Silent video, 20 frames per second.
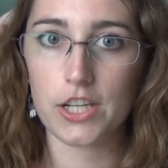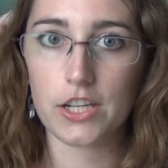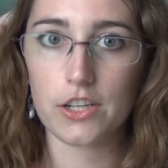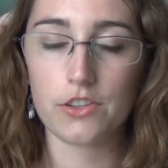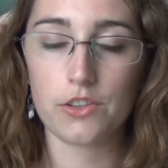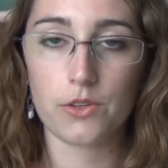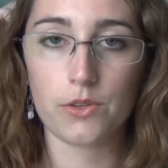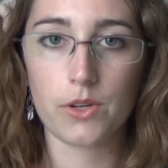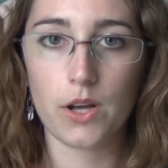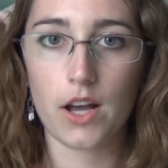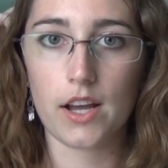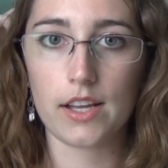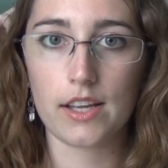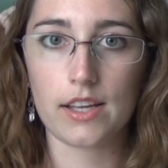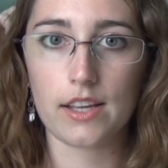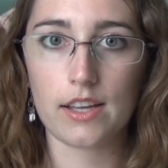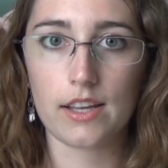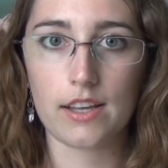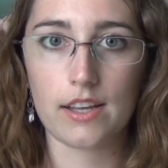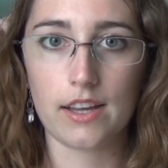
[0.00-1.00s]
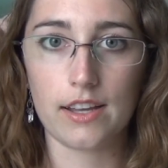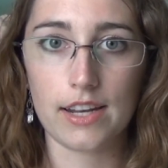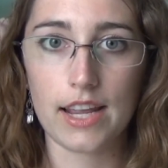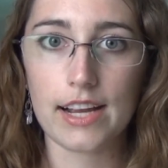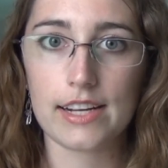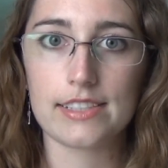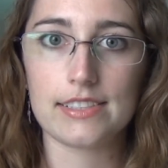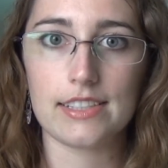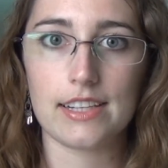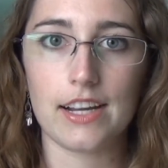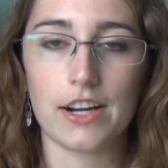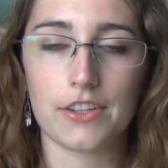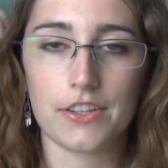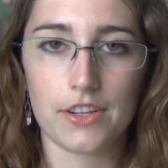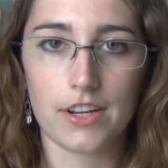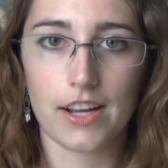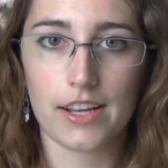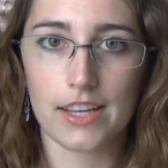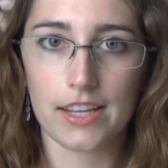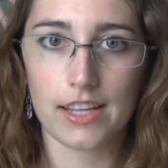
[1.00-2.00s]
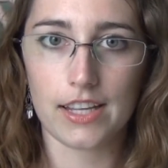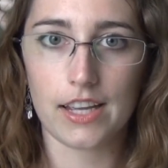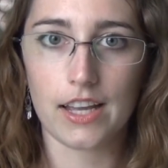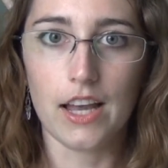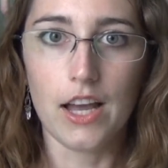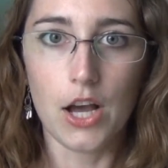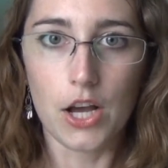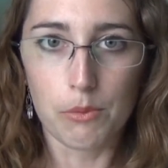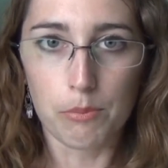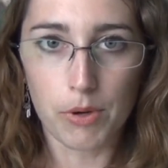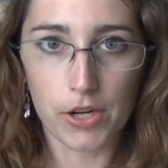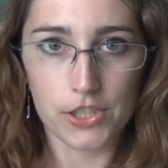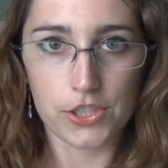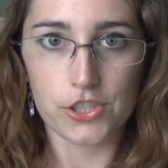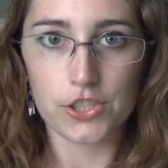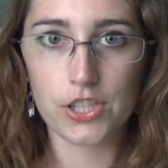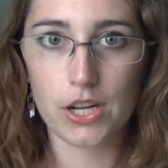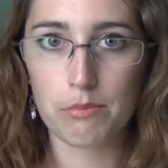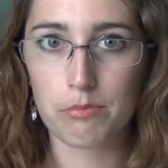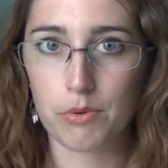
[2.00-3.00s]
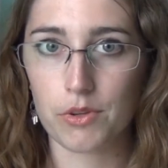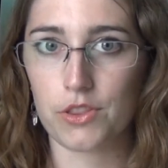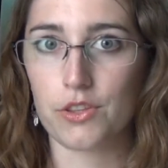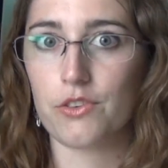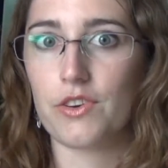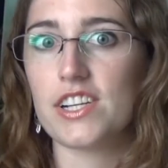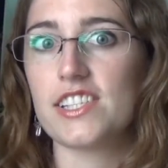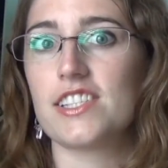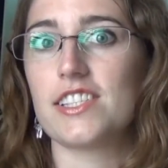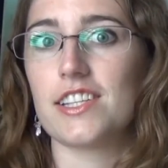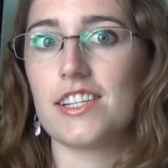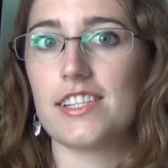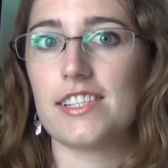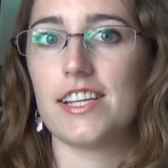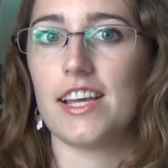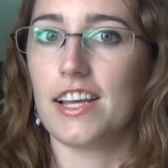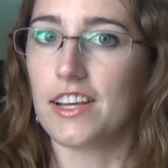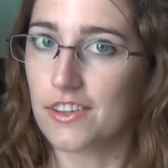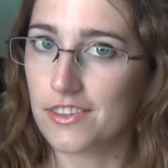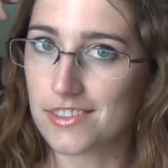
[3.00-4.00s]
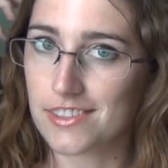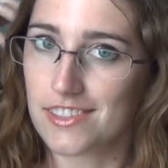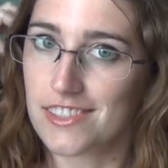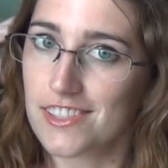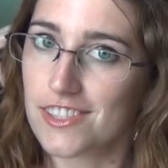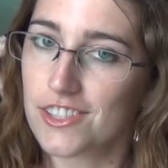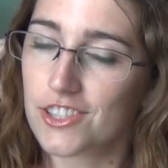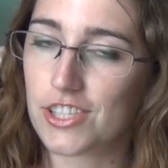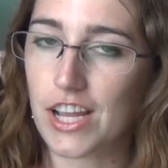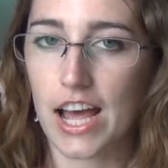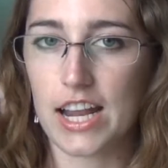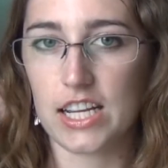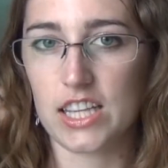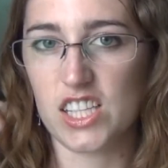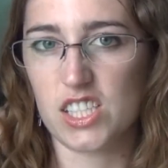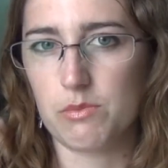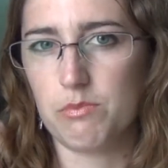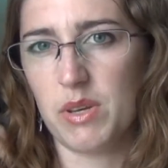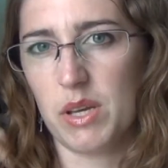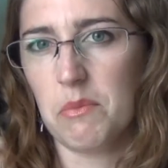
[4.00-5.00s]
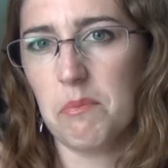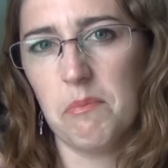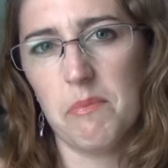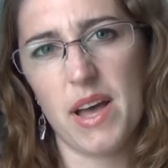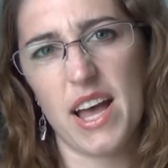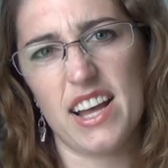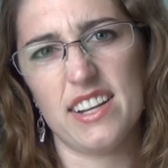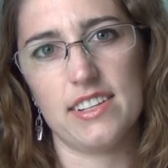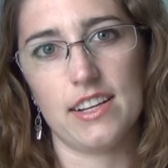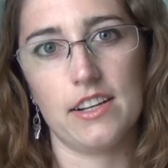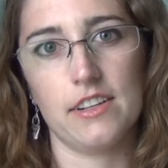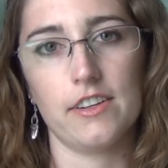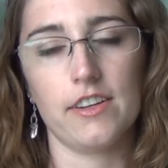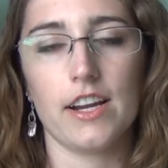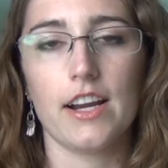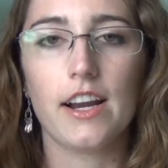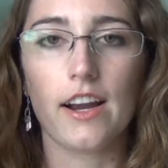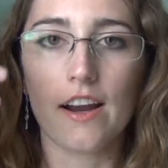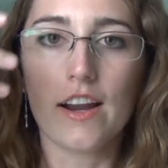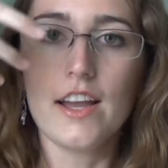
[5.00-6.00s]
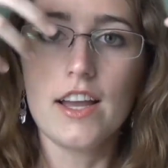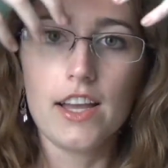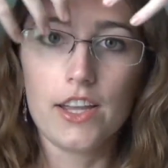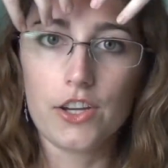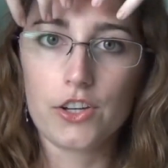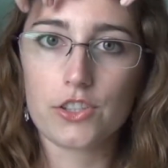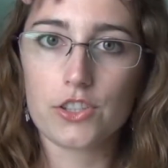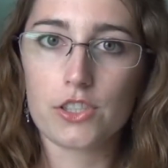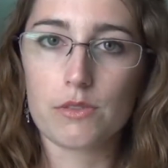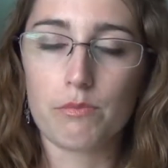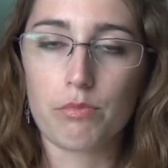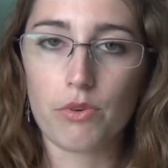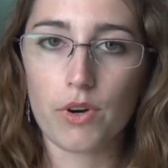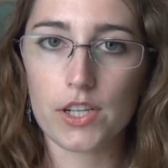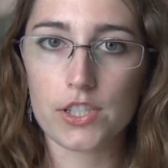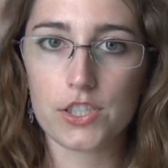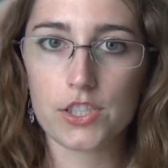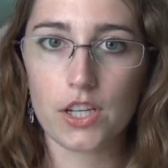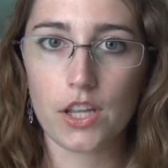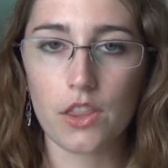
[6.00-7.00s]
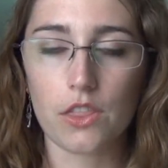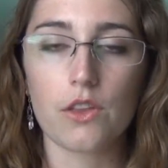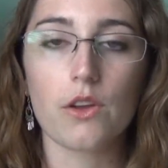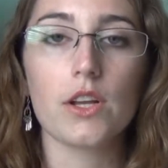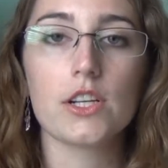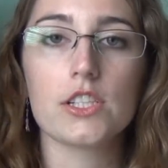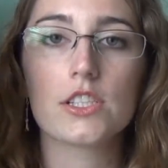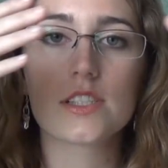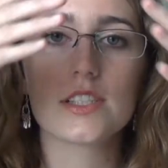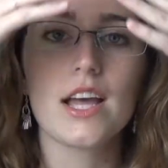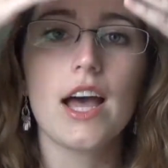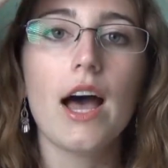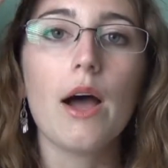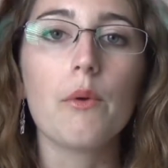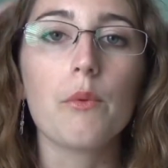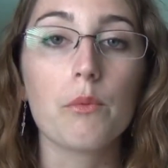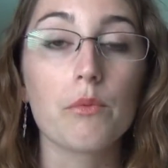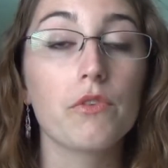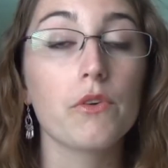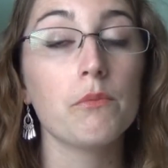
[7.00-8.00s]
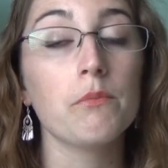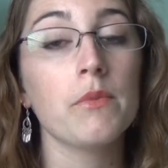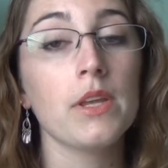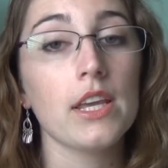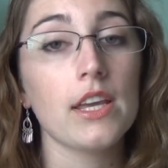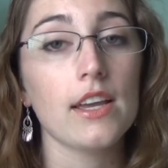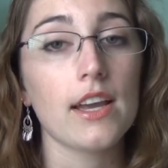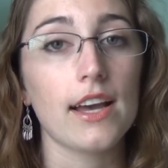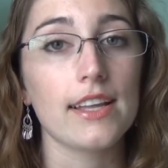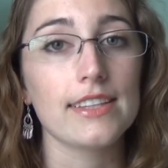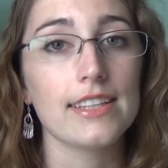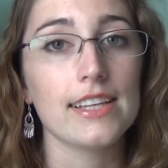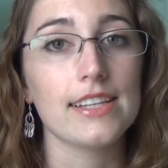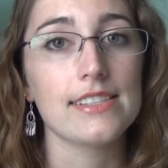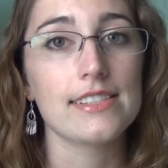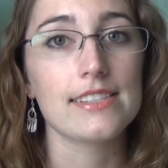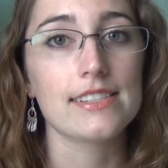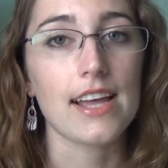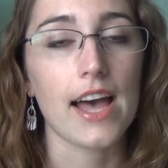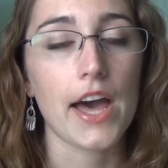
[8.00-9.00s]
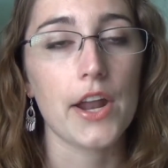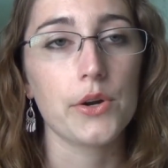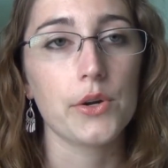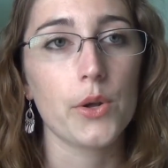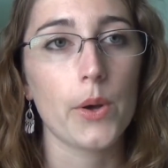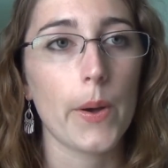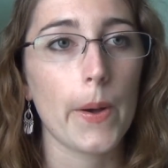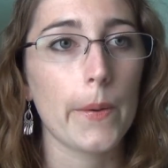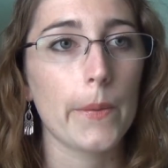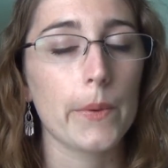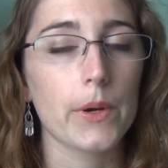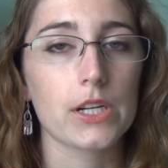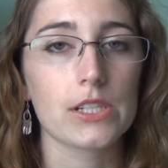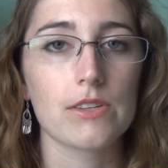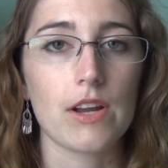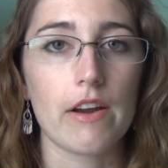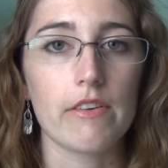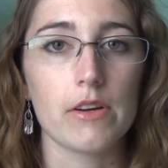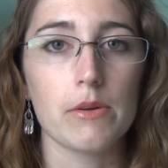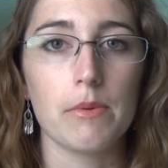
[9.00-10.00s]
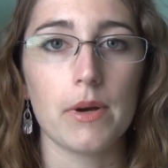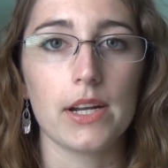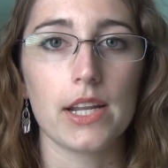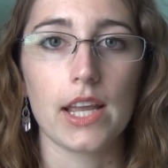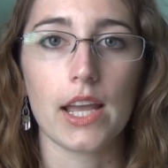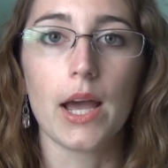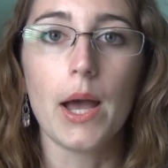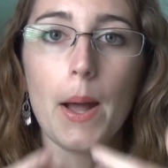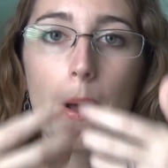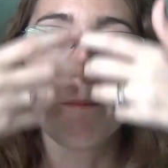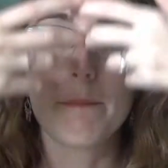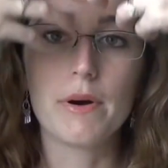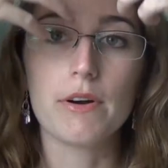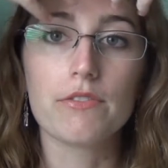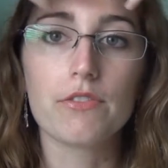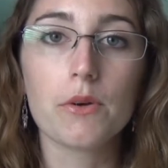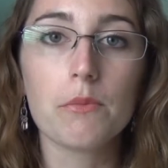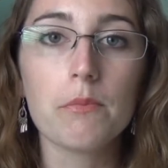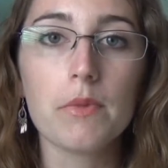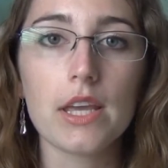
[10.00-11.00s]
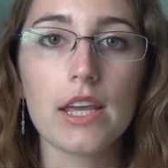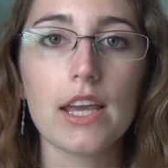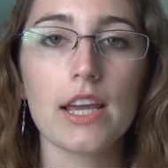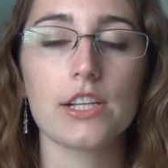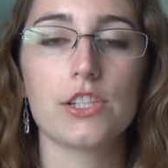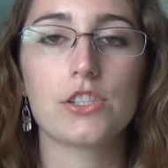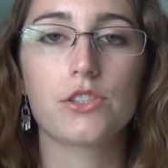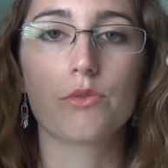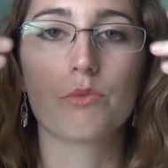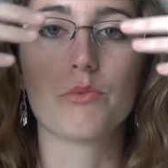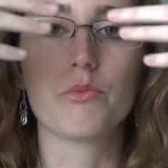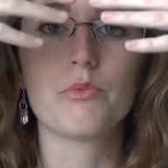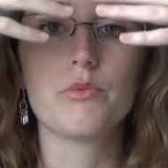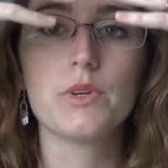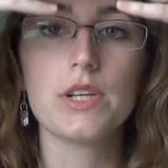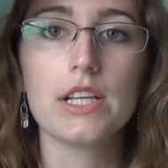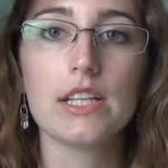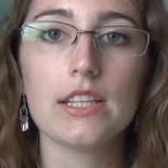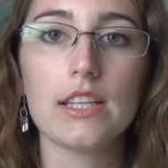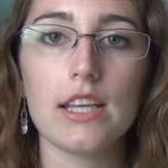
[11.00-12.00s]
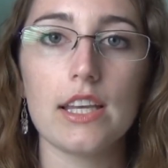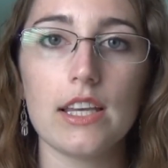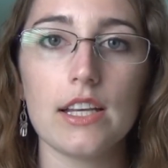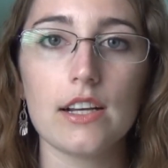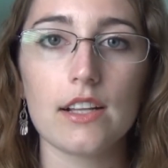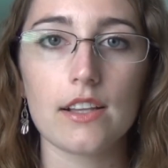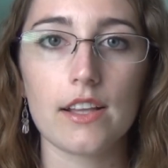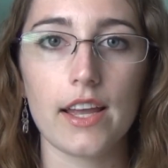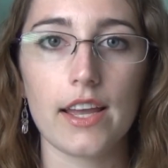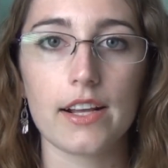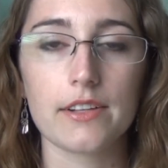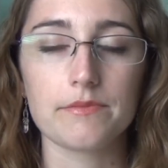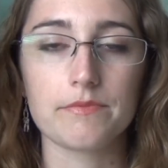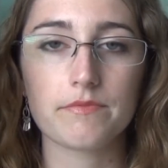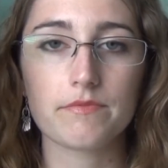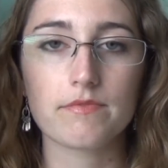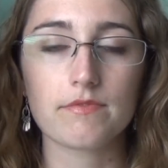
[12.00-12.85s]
here, they're not connecting, or they're not getting bunched up with the rest of the tangles, and they're just adding this big mat down your hair. You're just brushing through. It just, for me at least, I don't know how it works for everybody, but for me it just really, like,